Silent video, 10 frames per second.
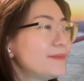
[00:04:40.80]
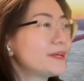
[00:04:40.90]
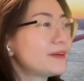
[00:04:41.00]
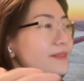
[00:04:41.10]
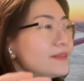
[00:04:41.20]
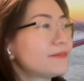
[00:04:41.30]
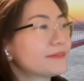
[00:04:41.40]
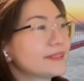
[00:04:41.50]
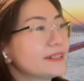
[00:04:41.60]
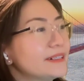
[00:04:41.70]
because
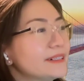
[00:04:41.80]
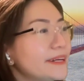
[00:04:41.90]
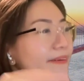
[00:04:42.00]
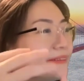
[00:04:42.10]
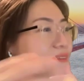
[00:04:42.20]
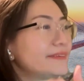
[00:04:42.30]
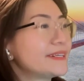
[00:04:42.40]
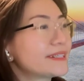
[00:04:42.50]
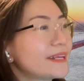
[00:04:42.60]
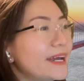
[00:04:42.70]
of their
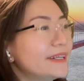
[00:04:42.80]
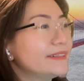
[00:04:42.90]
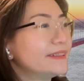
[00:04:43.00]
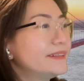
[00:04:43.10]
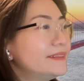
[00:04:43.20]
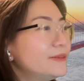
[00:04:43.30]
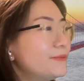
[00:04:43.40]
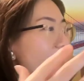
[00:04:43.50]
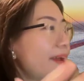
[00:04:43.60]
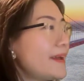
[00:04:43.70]
characteristics and
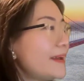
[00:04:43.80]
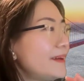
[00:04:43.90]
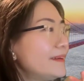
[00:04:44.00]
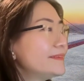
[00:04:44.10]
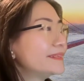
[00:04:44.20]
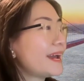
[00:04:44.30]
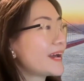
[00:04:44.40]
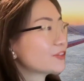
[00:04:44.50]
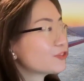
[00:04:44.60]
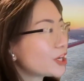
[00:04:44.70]
the way they
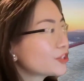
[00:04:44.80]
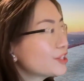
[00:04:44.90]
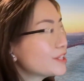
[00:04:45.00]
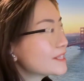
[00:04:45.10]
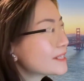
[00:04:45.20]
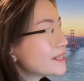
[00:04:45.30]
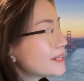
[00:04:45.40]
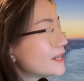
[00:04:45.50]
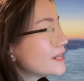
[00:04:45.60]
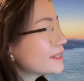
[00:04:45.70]
are structured.
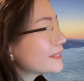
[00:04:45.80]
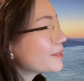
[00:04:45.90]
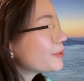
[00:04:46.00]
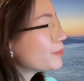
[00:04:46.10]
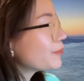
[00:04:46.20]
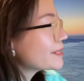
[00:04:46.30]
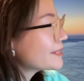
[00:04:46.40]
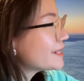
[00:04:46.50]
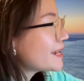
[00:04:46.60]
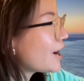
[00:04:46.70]
The
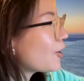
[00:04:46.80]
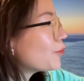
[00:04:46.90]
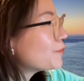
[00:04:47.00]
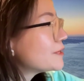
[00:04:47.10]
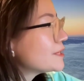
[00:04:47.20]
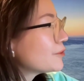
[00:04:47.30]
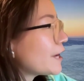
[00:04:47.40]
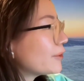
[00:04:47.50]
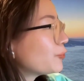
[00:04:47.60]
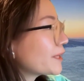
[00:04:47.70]
investors are often
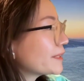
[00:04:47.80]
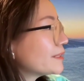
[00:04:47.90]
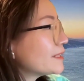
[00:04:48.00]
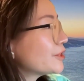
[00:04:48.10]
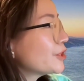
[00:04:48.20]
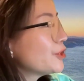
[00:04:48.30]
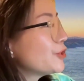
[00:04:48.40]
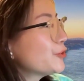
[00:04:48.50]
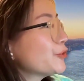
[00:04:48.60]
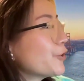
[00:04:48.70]
attracted
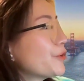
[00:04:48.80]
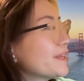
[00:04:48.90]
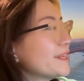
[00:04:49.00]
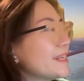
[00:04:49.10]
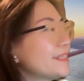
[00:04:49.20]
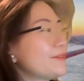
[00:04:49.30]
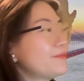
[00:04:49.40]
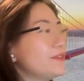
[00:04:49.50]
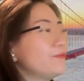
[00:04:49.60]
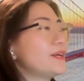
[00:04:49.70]
to
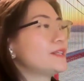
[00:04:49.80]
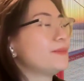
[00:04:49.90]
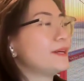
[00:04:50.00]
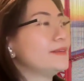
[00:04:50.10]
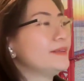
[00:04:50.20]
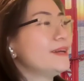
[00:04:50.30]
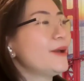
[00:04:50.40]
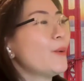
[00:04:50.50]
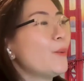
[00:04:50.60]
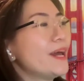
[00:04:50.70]
alternative investment
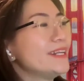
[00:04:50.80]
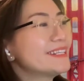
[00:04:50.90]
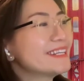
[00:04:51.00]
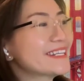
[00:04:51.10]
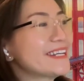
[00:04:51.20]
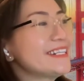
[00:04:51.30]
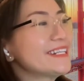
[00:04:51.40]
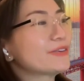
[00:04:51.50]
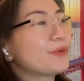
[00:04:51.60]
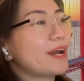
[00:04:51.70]
when
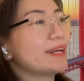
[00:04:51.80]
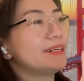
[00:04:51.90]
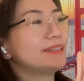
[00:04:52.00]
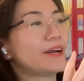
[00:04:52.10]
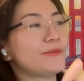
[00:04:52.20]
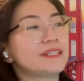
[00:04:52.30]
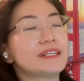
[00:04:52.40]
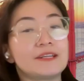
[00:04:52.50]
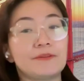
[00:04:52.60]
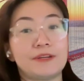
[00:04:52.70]
seeking the greater
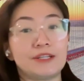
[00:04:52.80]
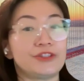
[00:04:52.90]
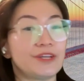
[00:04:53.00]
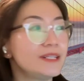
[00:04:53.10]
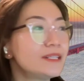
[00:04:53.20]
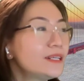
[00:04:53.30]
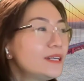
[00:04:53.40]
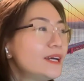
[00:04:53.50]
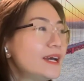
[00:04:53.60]
diversifications